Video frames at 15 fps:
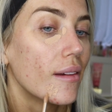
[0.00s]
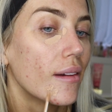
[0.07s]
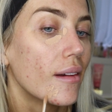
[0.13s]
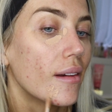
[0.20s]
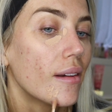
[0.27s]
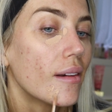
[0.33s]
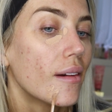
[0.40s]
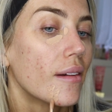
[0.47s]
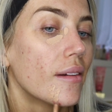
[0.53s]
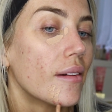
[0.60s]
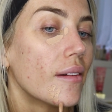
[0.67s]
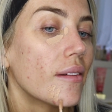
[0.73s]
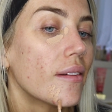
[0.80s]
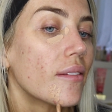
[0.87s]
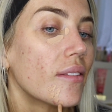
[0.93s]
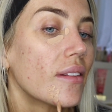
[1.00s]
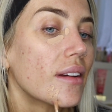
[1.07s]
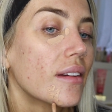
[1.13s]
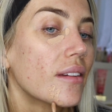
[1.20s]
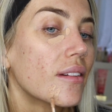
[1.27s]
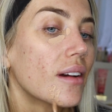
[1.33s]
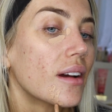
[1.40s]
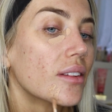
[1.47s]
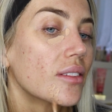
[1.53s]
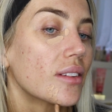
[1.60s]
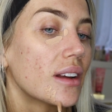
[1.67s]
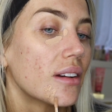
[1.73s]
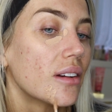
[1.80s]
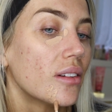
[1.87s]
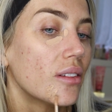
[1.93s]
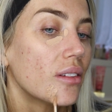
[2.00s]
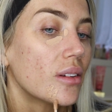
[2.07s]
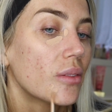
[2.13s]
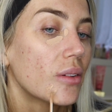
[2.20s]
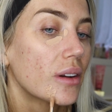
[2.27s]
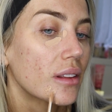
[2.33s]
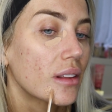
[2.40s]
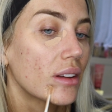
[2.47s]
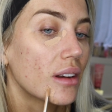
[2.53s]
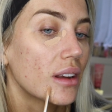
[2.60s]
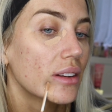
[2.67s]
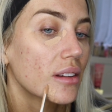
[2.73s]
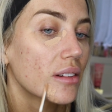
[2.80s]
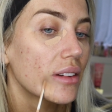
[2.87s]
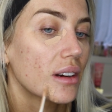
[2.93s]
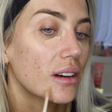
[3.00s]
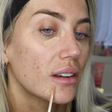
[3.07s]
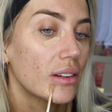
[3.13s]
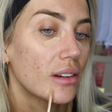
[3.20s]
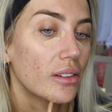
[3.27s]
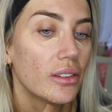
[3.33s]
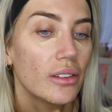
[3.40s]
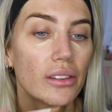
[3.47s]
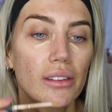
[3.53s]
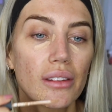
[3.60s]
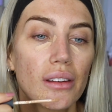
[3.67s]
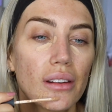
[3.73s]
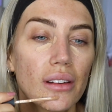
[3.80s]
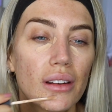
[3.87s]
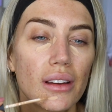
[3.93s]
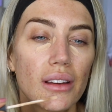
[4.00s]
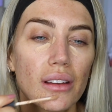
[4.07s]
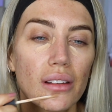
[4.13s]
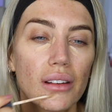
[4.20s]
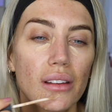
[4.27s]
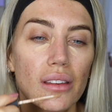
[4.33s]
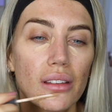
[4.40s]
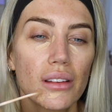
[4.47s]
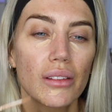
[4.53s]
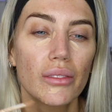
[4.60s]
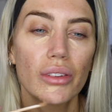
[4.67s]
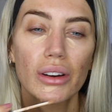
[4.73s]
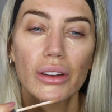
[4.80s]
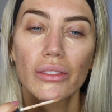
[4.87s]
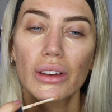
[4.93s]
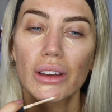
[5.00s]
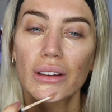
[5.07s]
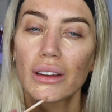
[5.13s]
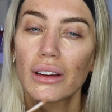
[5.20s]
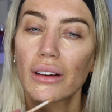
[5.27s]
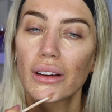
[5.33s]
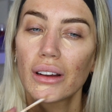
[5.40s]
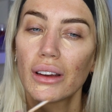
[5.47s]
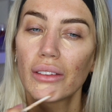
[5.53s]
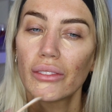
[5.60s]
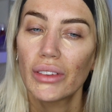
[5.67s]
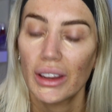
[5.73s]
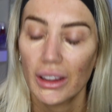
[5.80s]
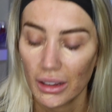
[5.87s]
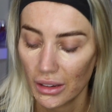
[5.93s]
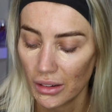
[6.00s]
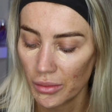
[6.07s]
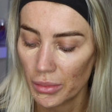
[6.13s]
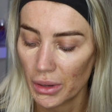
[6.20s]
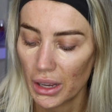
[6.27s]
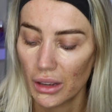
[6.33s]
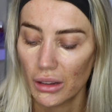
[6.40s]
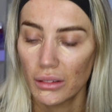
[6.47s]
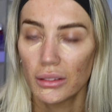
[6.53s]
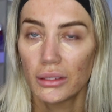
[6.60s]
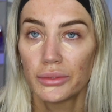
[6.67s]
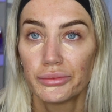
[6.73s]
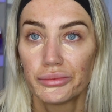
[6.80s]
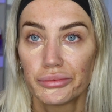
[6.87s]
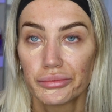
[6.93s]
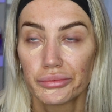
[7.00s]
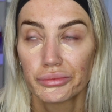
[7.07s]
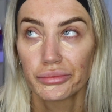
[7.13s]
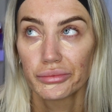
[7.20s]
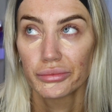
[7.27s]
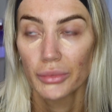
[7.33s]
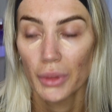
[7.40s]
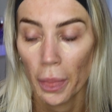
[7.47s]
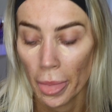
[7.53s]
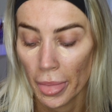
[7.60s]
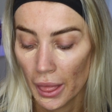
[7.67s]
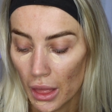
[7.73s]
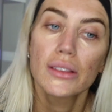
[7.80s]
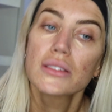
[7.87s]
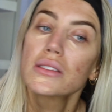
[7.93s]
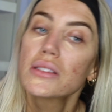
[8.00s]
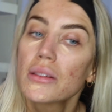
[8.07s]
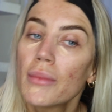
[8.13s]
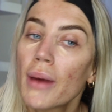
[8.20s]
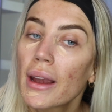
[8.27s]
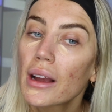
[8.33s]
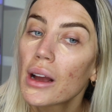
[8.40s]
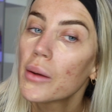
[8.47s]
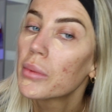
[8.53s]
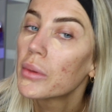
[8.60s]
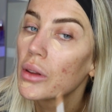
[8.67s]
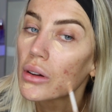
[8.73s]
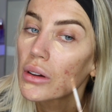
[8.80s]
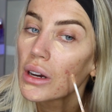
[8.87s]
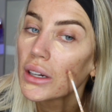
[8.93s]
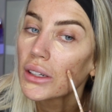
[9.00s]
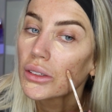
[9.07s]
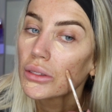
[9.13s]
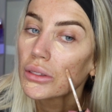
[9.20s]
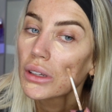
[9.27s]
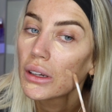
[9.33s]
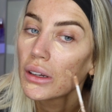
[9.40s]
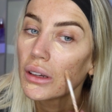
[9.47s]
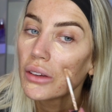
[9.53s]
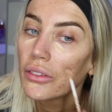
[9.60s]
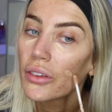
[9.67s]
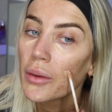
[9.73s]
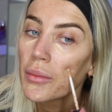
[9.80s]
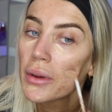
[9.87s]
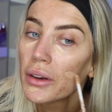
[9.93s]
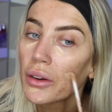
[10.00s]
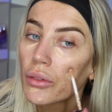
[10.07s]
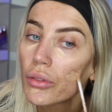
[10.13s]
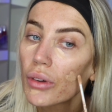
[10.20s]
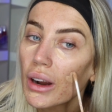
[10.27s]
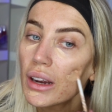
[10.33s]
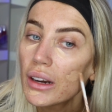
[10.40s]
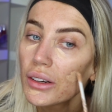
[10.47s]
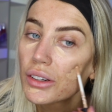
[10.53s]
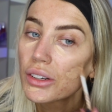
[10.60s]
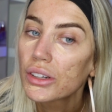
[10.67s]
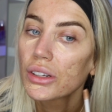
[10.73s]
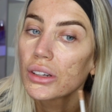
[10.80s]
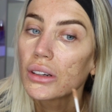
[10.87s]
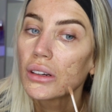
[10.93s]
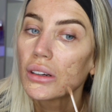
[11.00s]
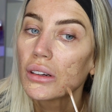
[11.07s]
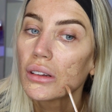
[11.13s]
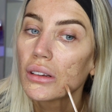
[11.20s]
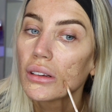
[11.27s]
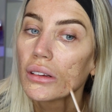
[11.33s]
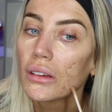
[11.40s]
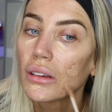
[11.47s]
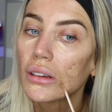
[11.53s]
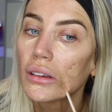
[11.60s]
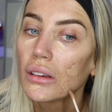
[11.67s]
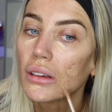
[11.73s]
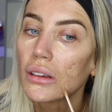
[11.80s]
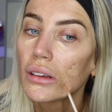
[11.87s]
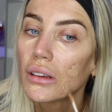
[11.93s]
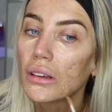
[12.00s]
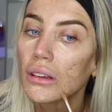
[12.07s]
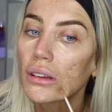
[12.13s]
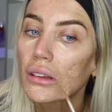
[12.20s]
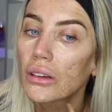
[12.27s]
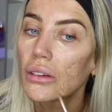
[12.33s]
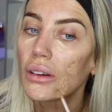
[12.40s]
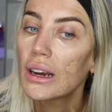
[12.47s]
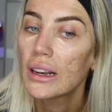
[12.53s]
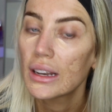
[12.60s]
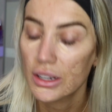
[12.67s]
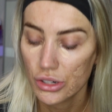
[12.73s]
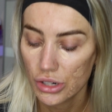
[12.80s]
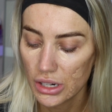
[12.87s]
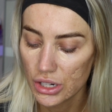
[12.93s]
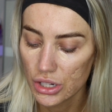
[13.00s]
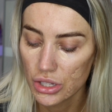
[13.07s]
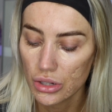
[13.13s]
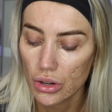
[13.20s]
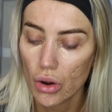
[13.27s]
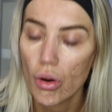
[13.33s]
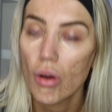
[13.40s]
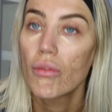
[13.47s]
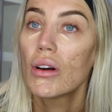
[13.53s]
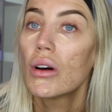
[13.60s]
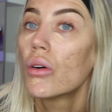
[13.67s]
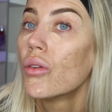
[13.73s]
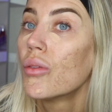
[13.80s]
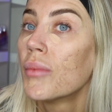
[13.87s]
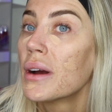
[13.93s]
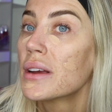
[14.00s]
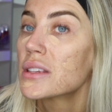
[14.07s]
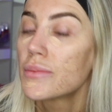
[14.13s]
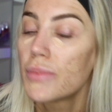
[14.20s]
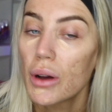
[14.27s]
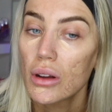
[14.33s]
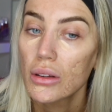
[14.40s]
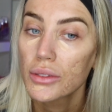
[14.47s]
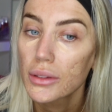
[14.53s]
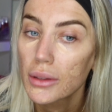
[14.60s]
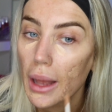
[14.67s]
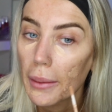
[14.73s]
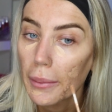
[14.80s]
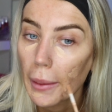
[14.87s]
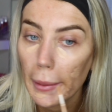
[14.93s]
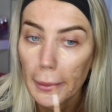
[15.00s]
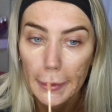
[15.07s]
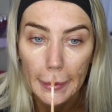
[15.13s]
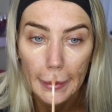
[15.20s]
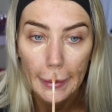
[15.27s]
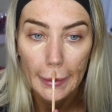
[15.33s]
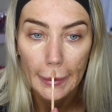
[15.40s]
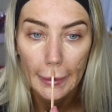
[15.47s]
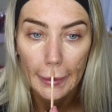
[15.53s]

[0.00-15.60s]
And I know you guys were like, oh, you're putting that like directly on your skin, like you're just putting bacteria back in, but this is the makeup look I do that if I'm in a rush. So I literally just go over all my spots like this.